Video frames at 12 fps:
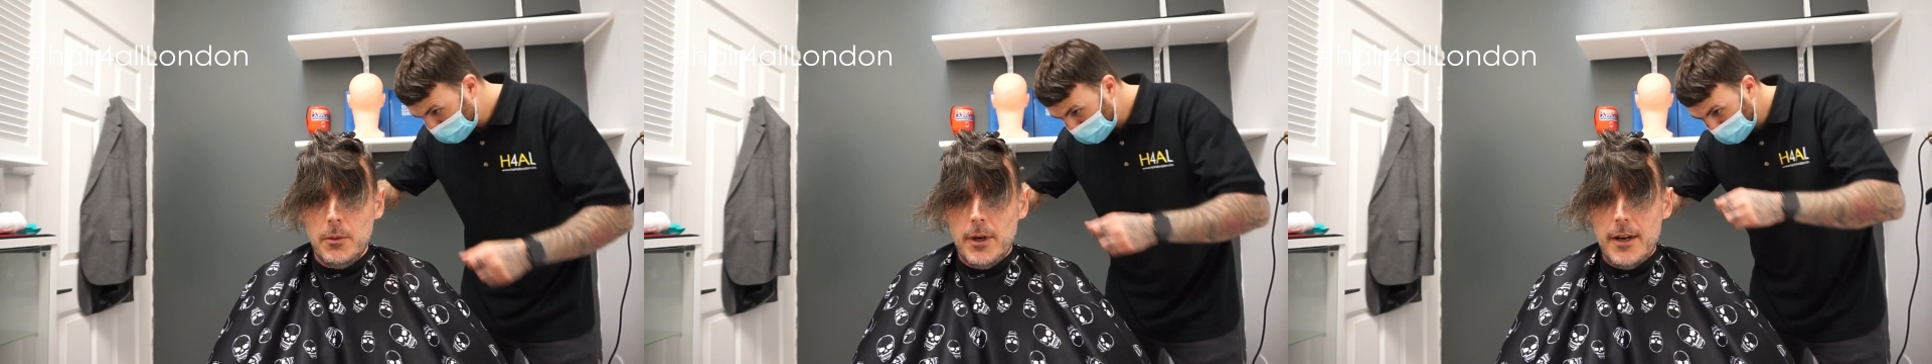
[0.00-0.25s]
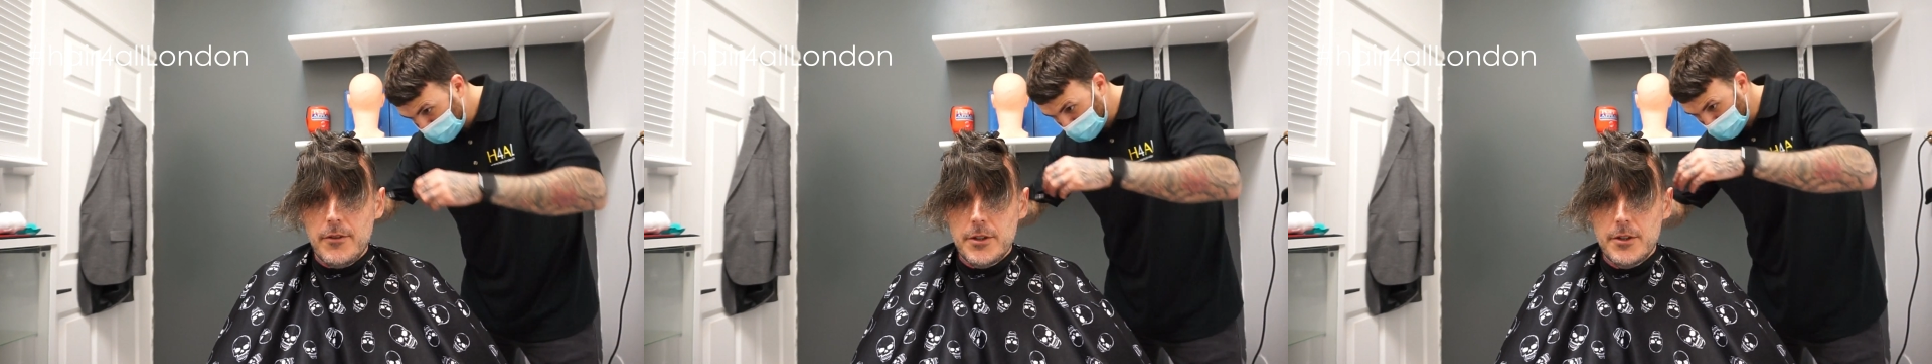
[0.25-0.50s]

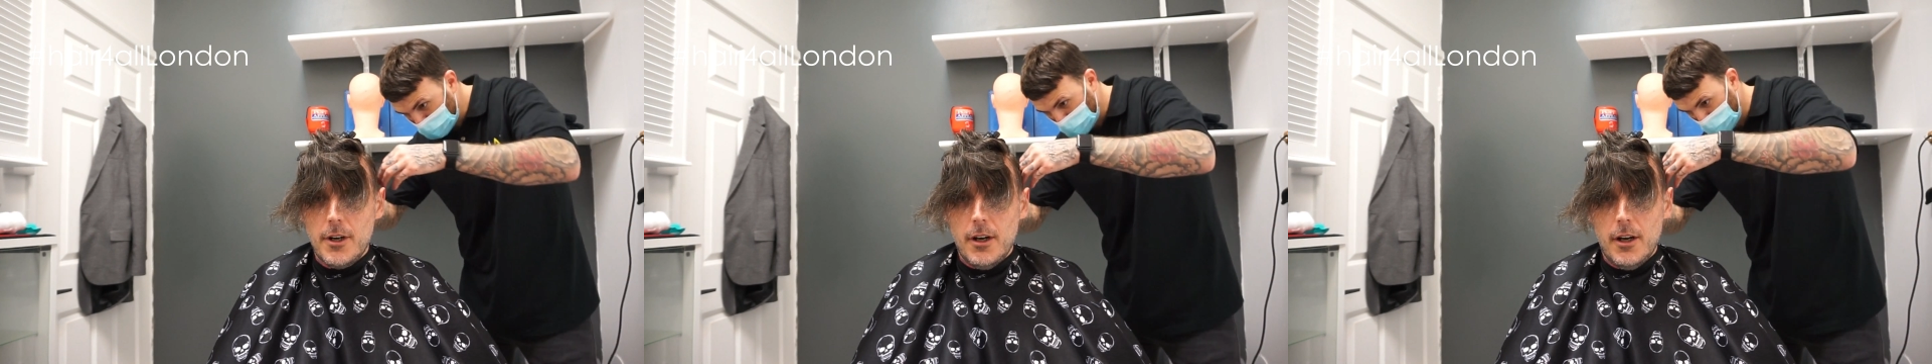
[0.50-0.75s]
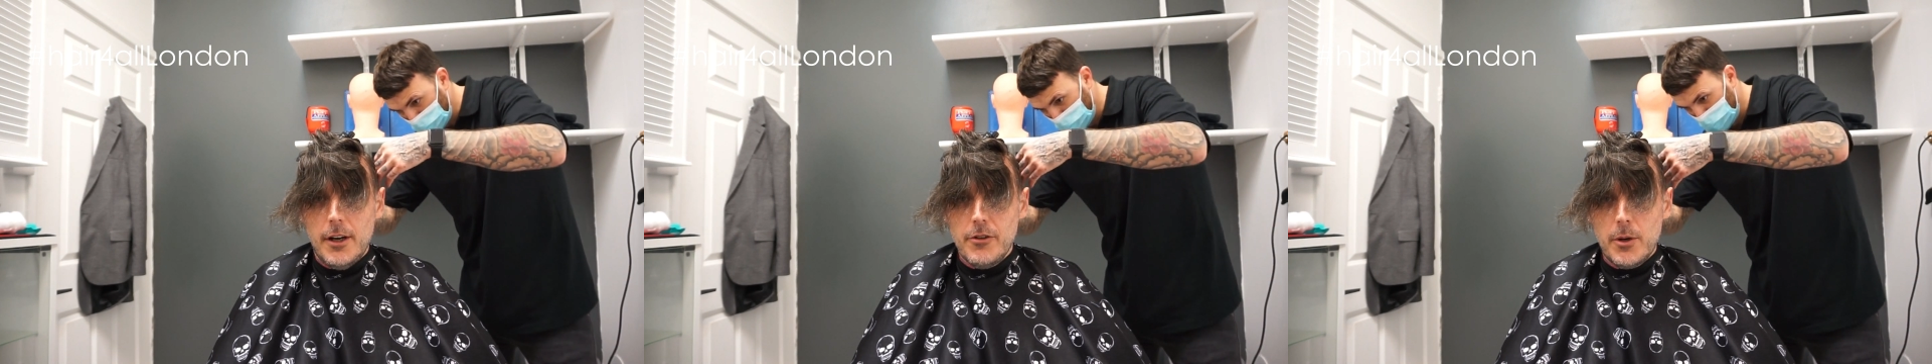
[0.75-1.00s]
whatever
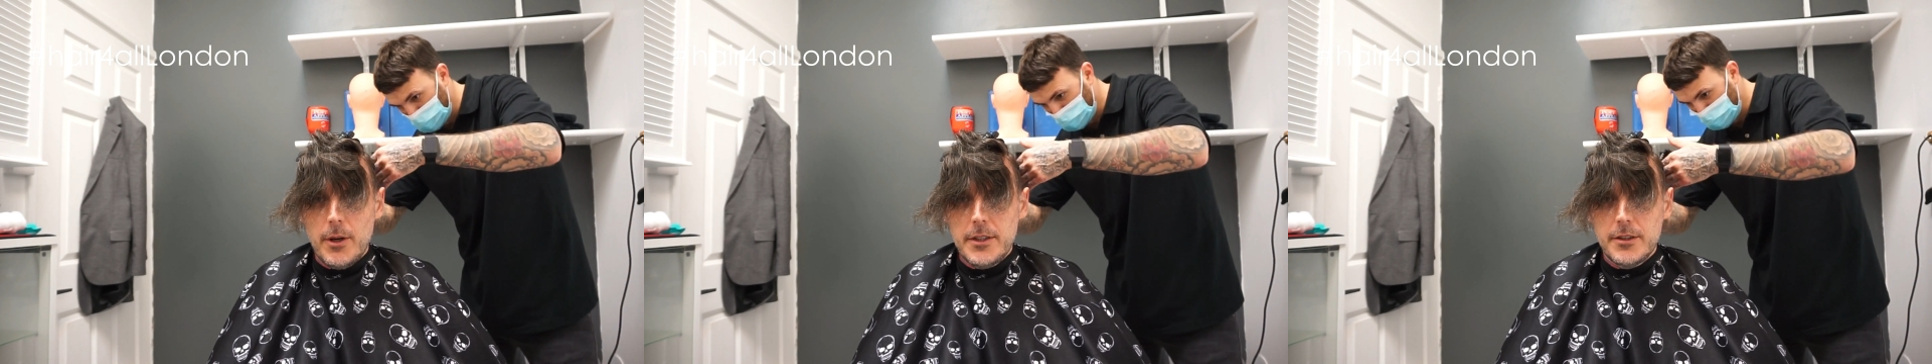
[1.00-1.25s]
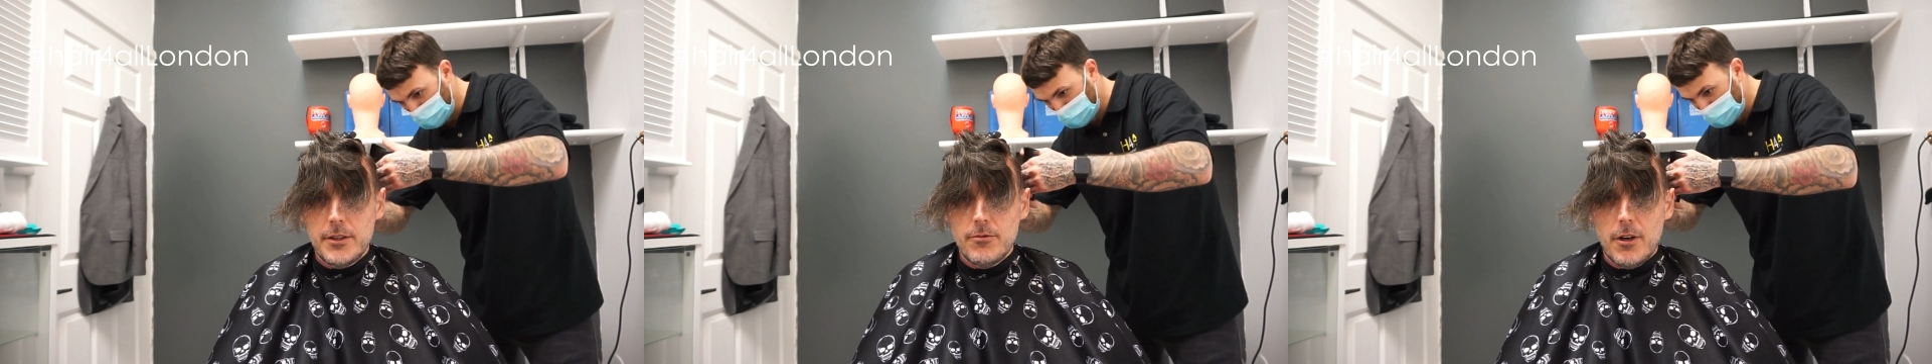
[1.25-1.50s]
style I
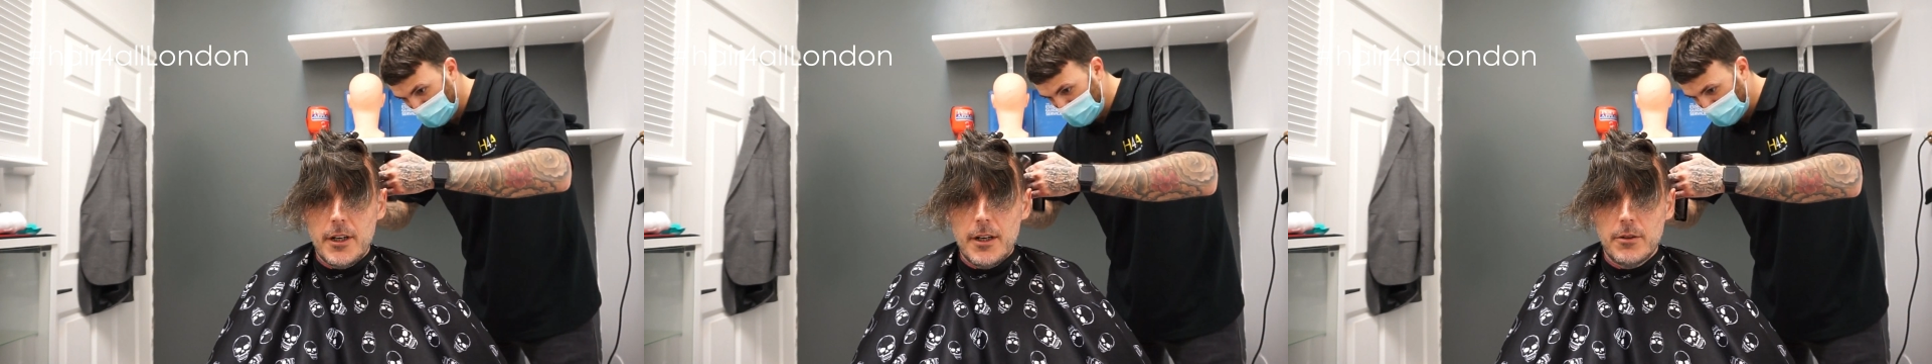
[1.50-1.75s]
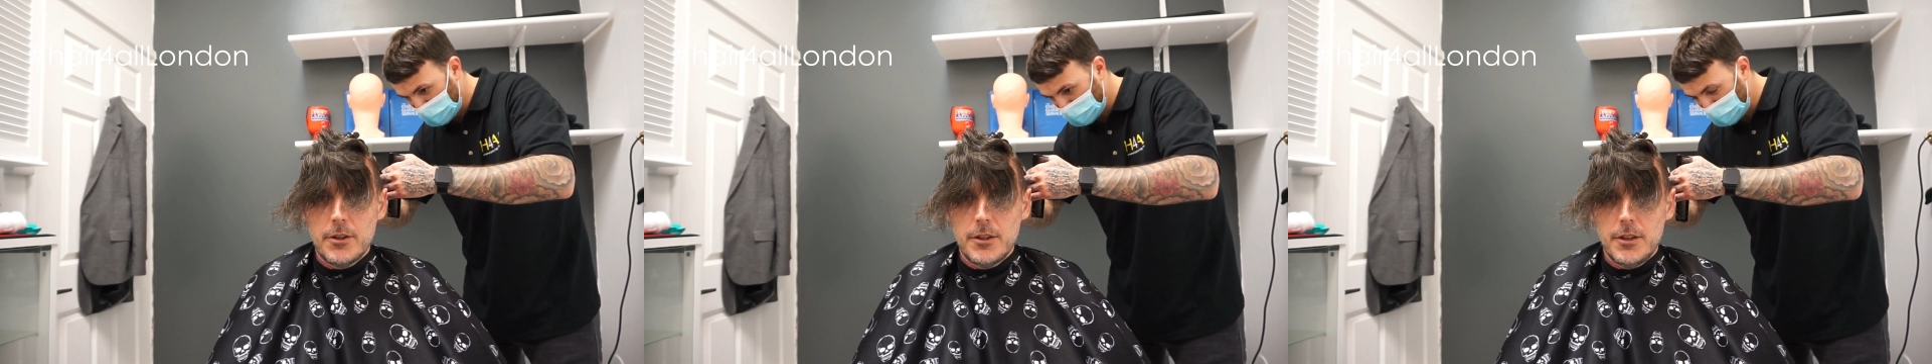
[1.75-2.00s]
requested right
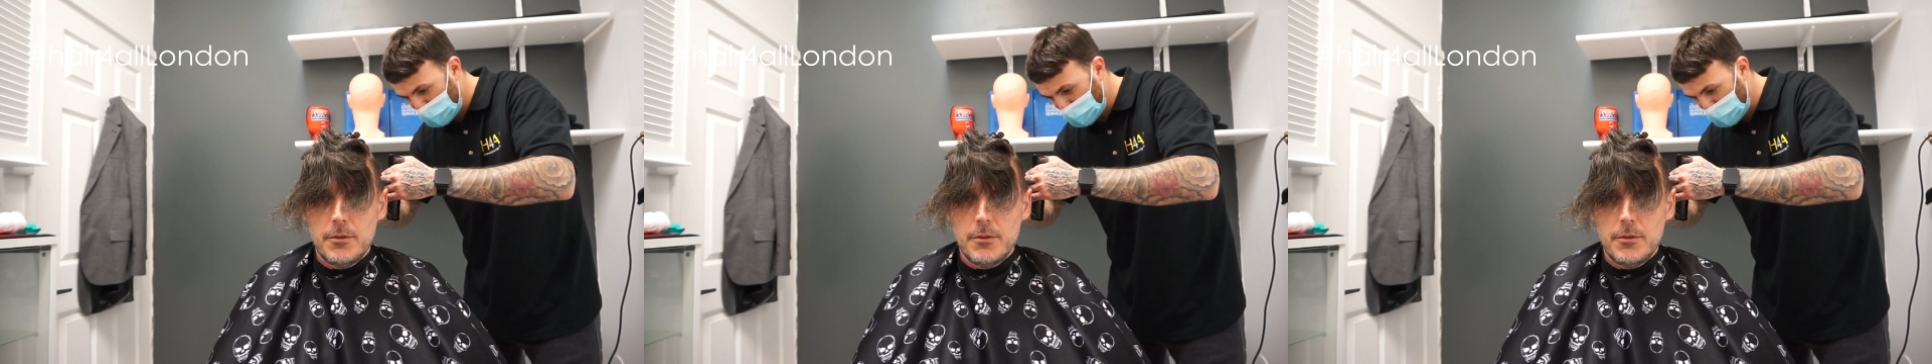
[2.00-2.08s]
now, couldn't you?